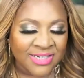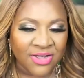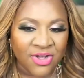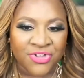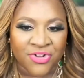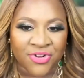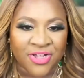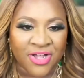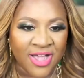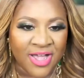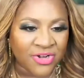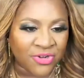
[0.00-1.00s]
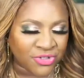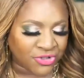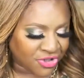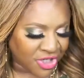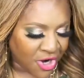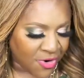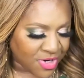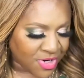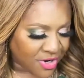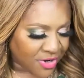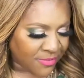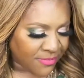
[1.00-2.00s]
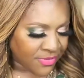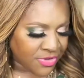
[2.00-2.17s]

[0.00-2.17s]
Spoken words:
on your gut, on your shoulder.